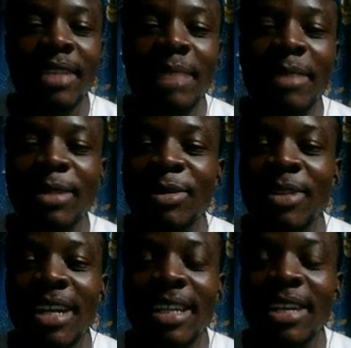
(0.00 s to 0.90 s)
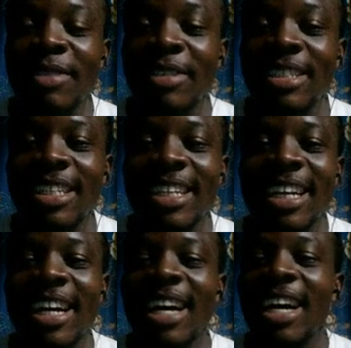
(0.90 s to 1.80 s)
the particular, anyways,
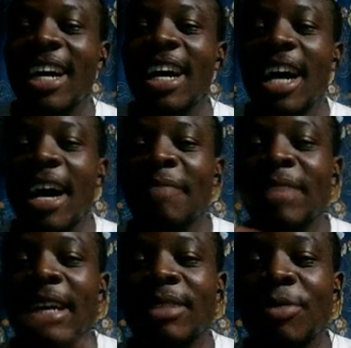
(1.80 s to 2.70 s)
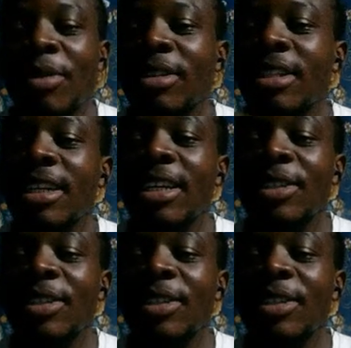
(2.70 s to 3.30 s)
that's one.